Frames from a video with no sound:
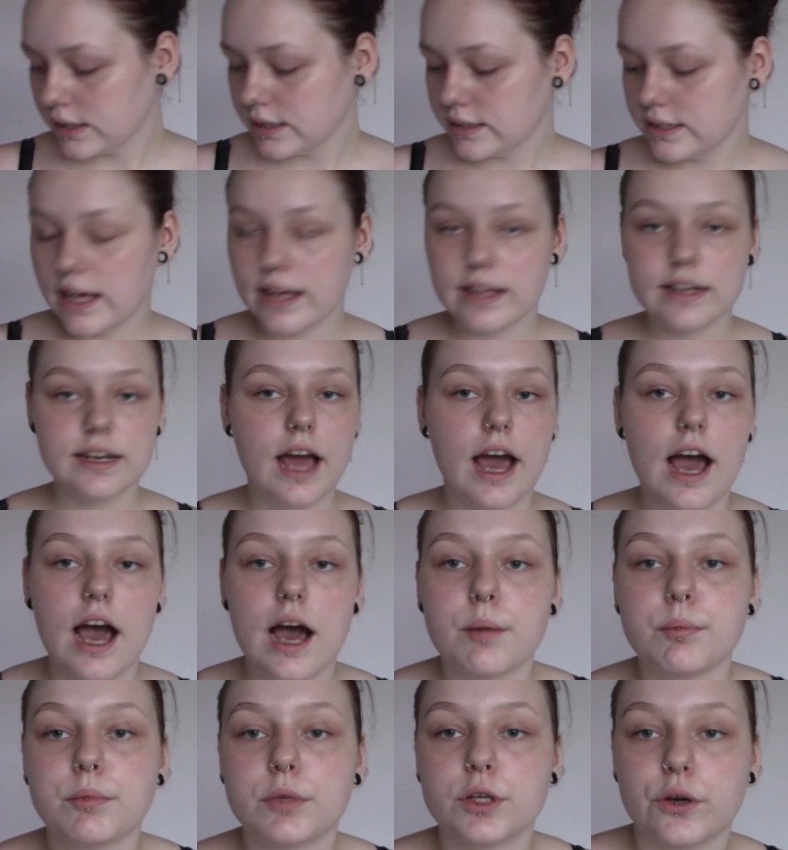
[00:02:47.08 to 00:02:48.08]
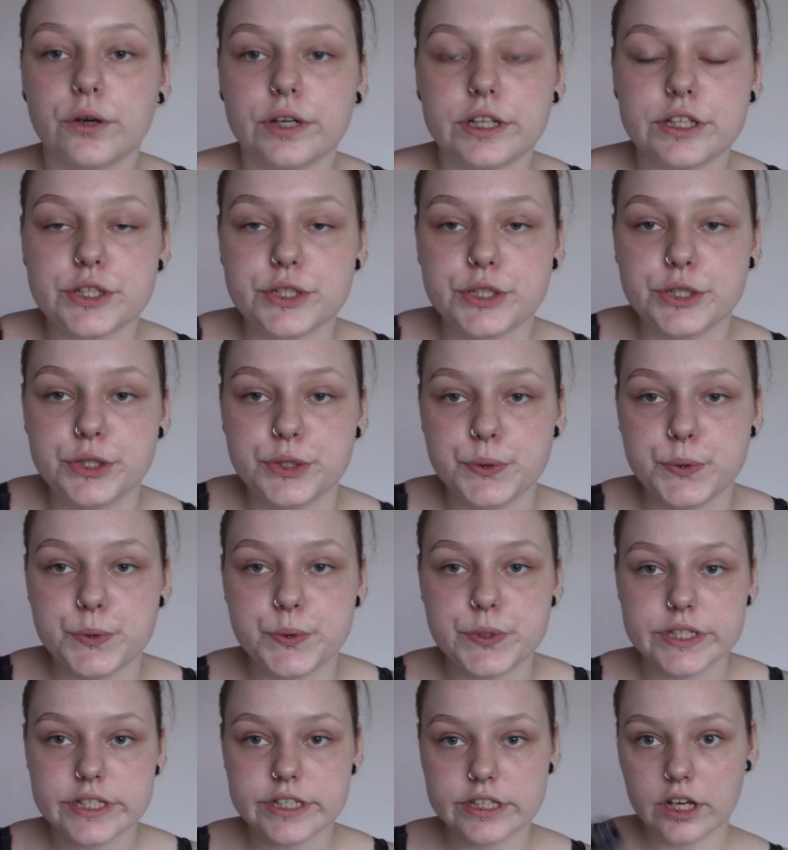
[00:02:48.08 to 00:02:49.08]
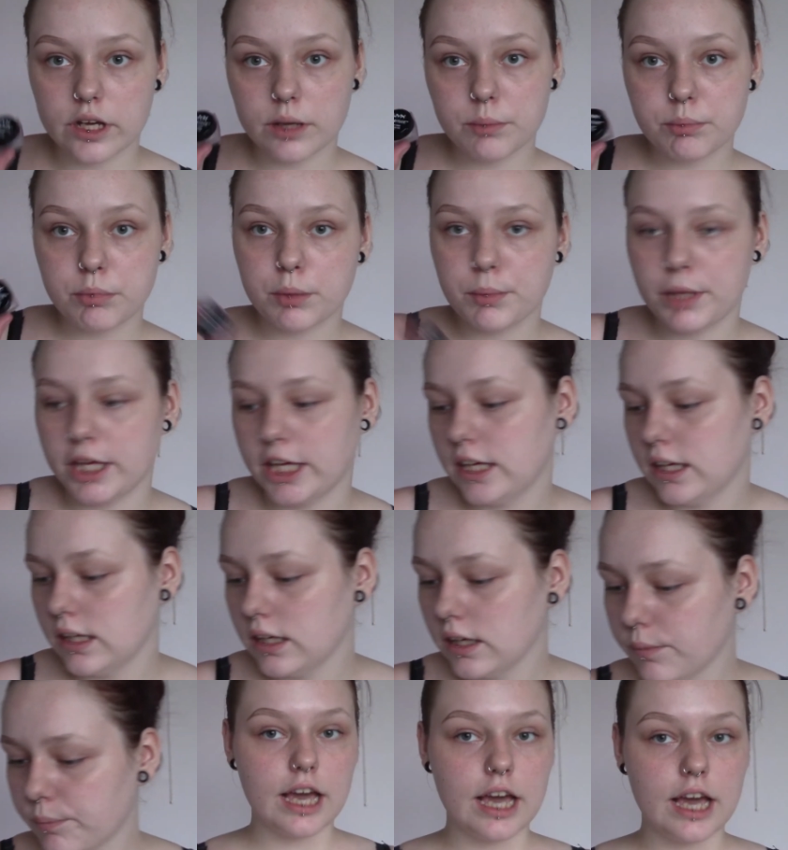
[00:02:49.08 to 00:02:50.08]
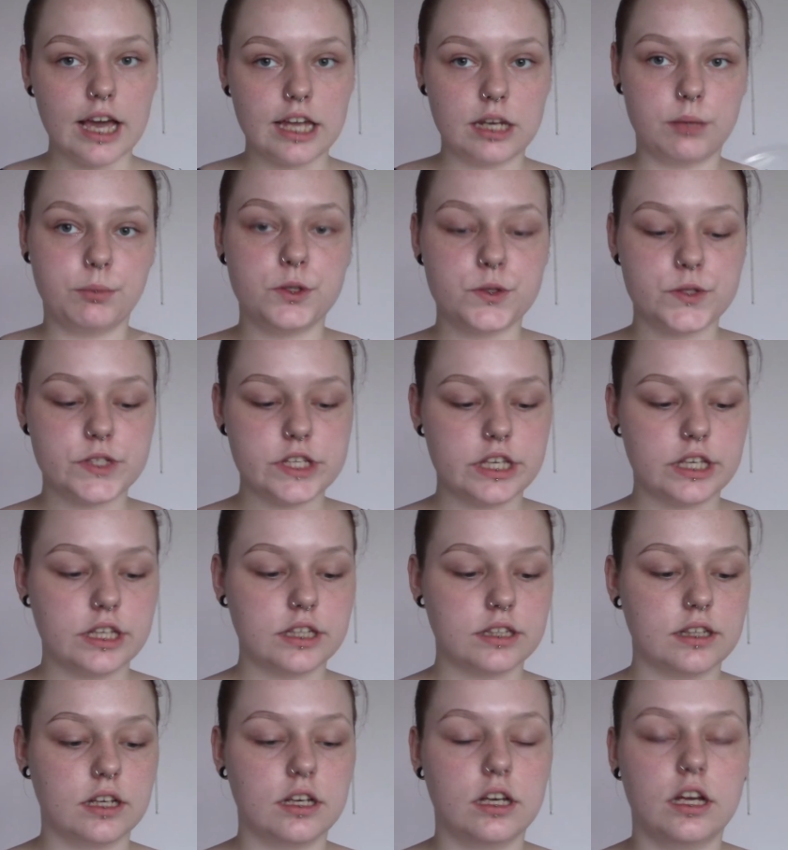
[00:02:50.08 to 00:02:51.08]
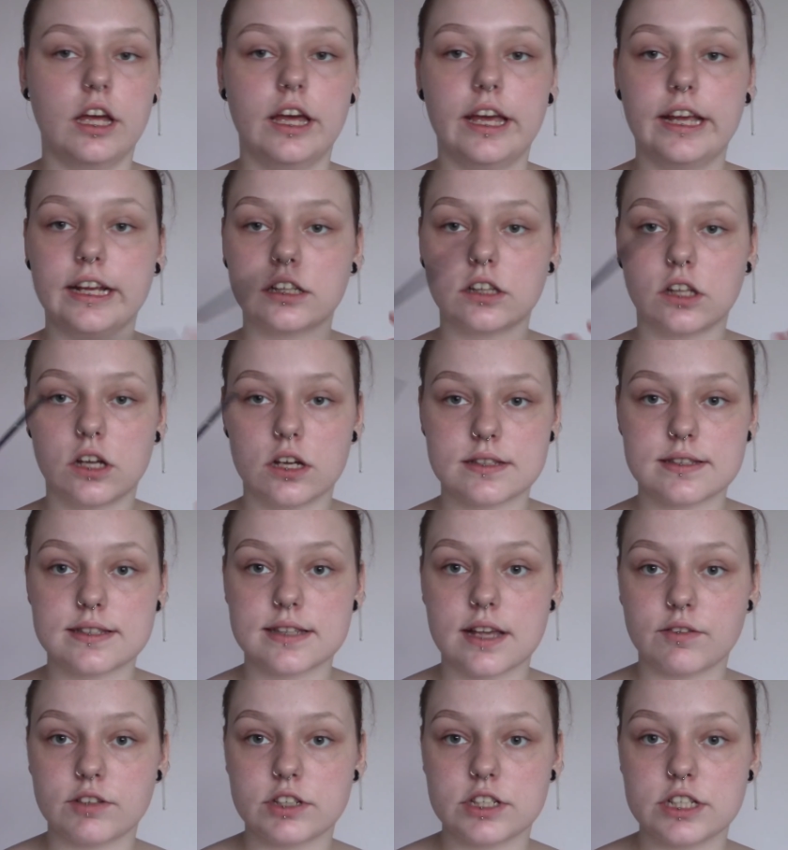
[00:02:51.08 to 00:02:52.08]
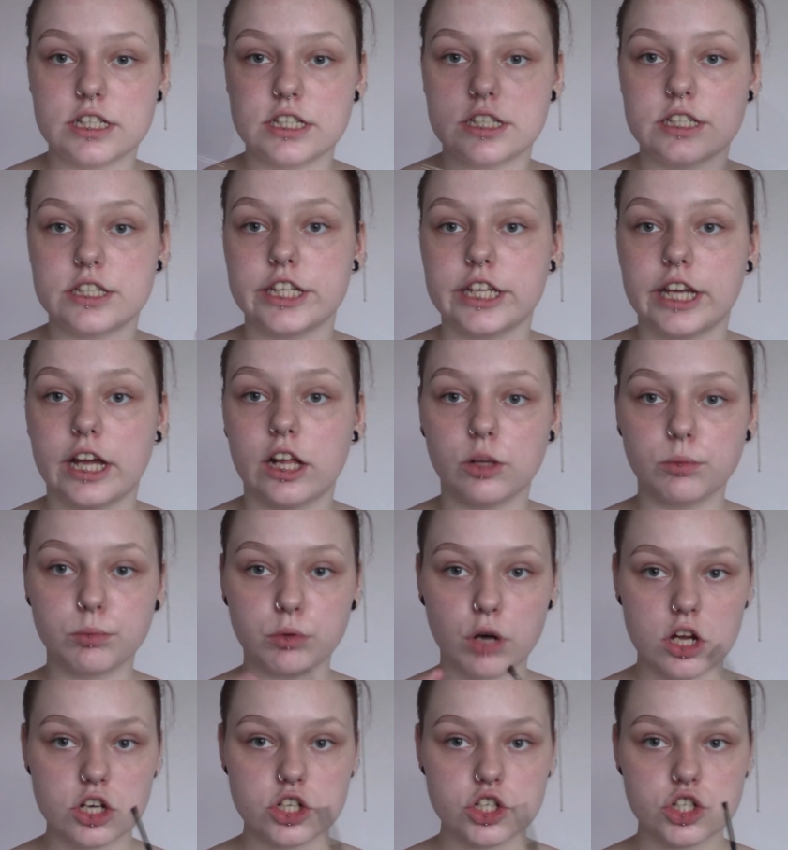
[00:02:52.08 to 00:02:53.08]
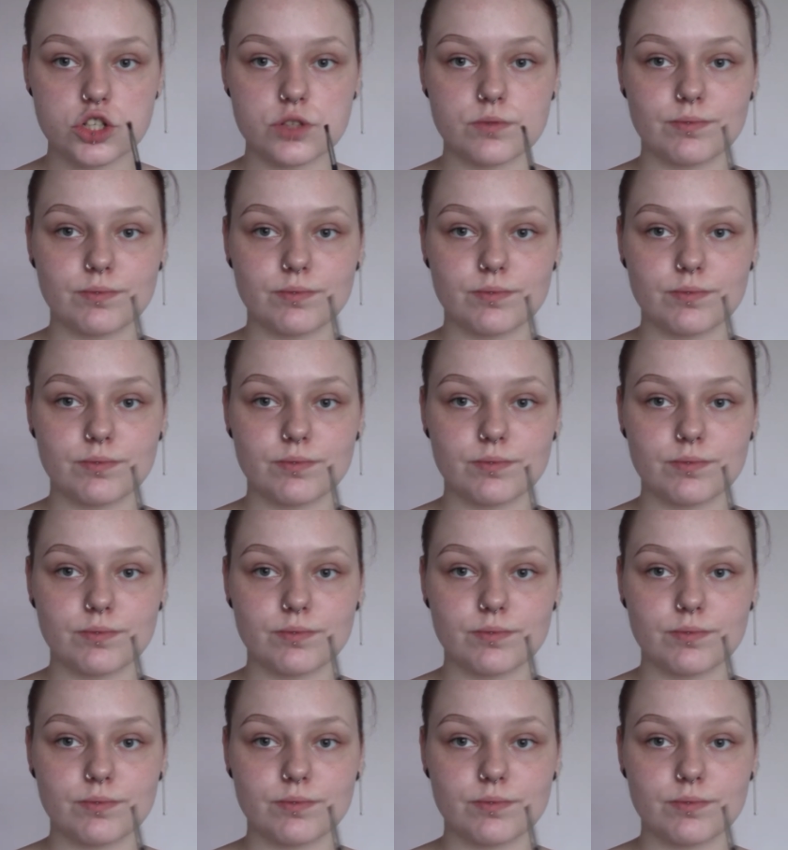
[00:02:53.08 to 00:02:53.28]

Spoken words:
Then I'm going to use the pomade, and I'm using the Inglot 17 TL brush.